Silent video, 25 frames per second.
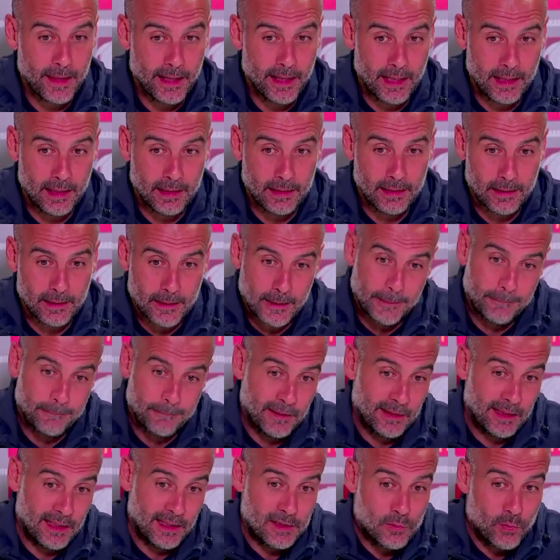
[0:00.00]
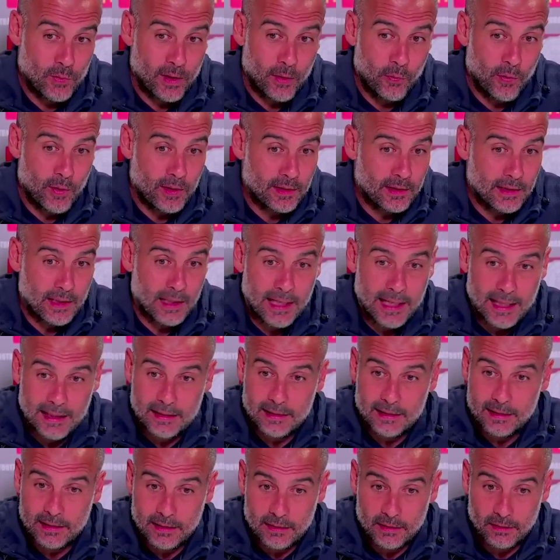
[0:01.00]
And that's why we are
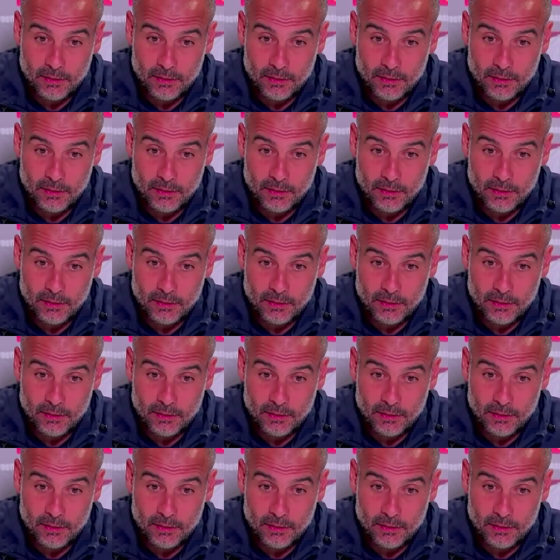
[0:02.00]
delighted.